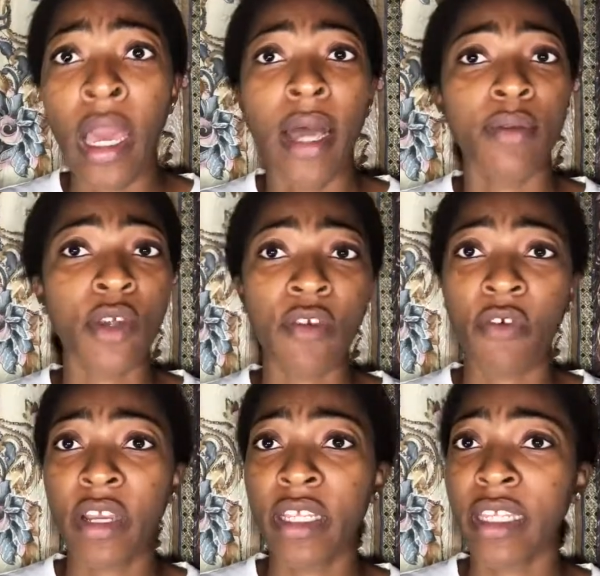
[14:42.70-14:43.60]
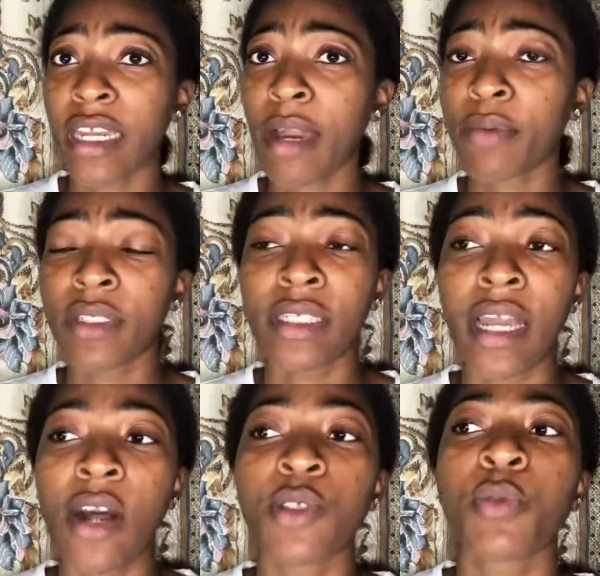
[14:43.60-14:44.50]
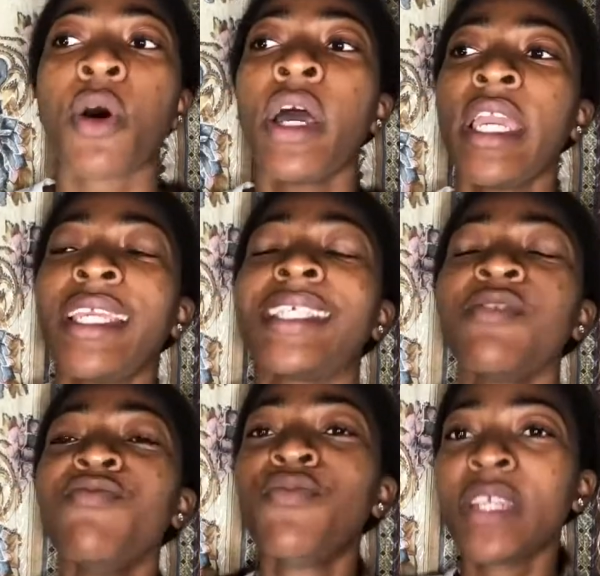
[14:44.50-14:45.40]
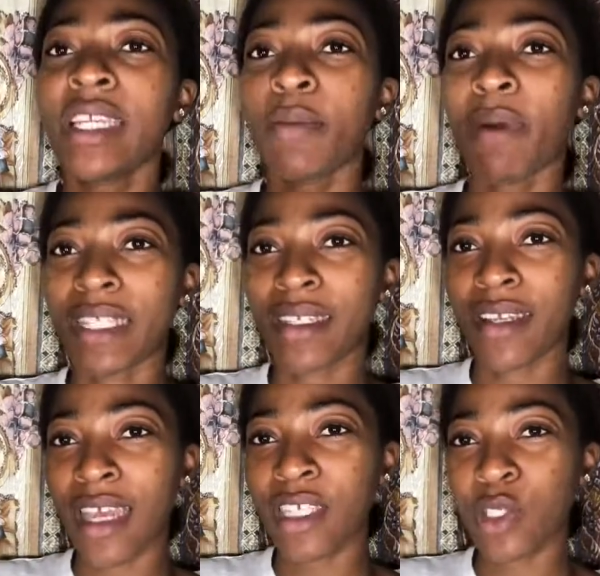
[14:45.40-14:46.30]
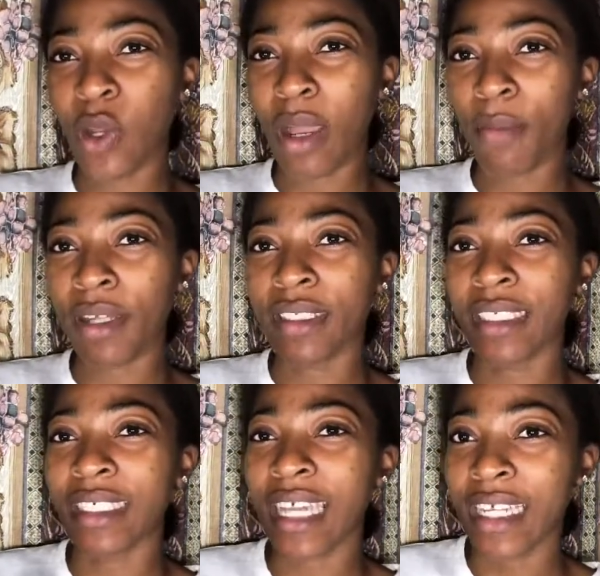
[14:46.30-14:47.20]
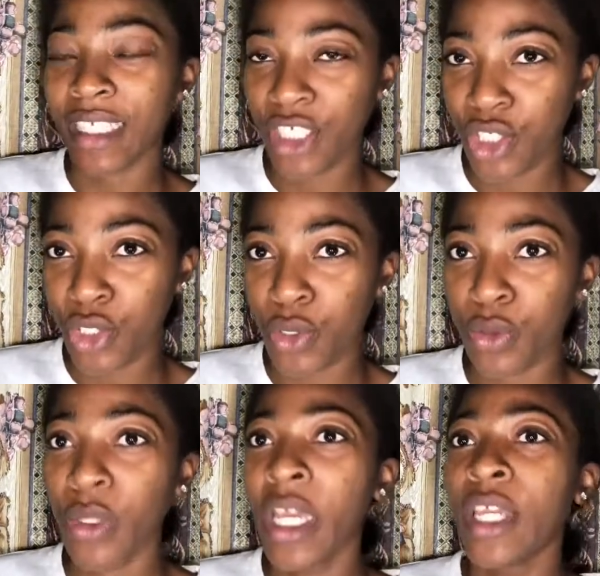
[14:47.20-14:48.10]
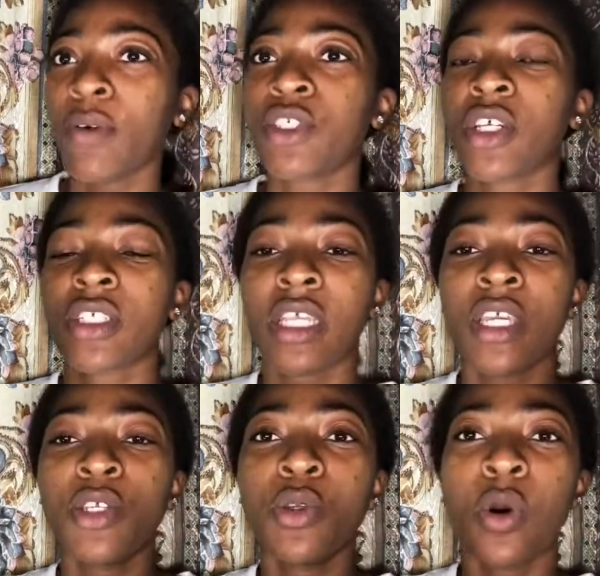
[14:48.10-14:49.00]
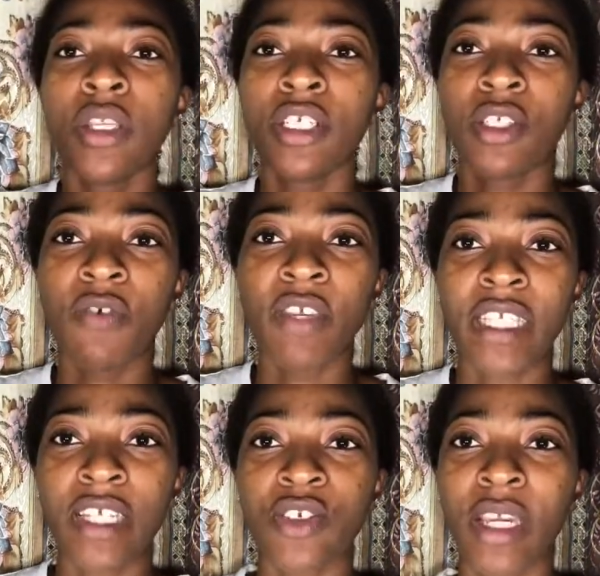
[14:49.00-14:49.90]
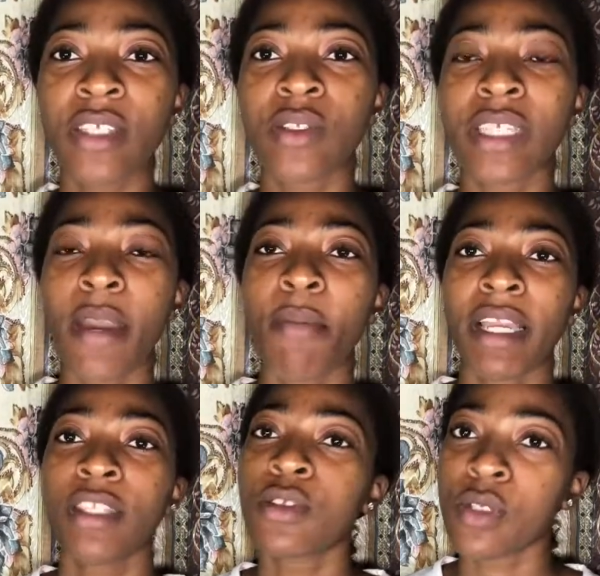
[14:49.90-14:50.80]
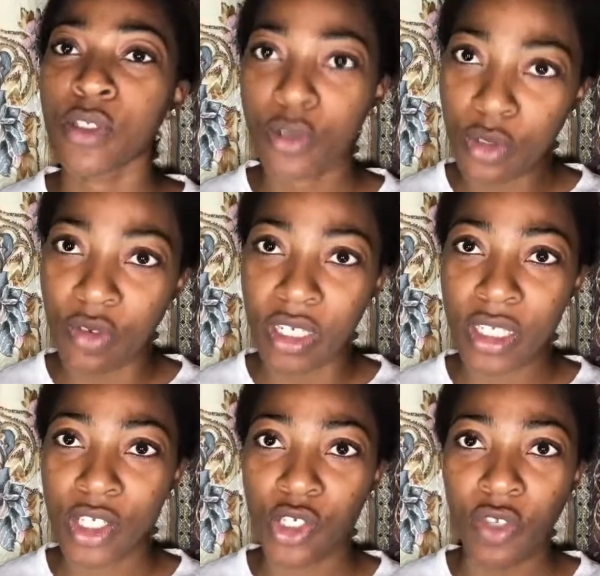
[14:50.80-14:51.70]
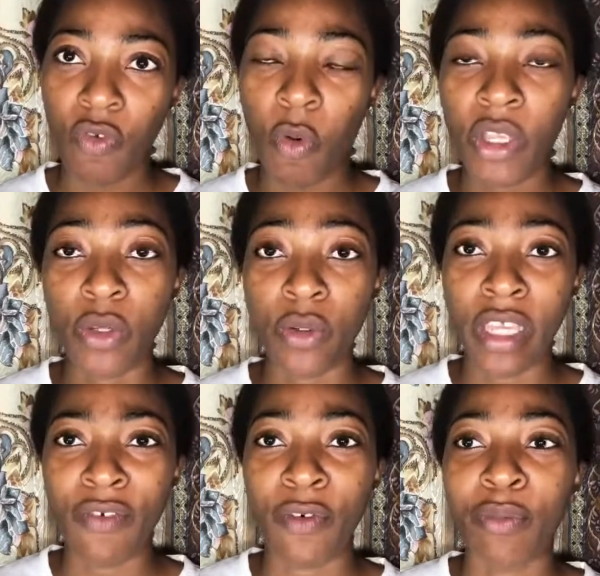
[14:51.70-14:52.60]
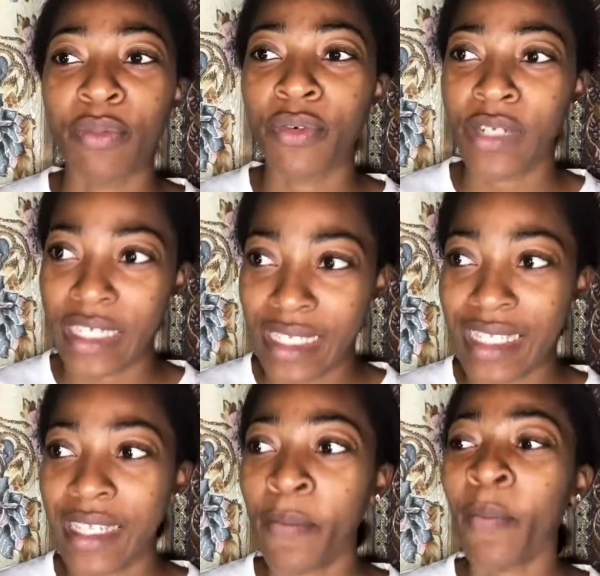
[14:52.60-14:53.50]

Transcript: I'm sorry for anything that happened in the house. But he didn't really particularly talk about the dad issue. He was just, you know, on the surface and trying to get back into his good graces just for what he could get from Prince.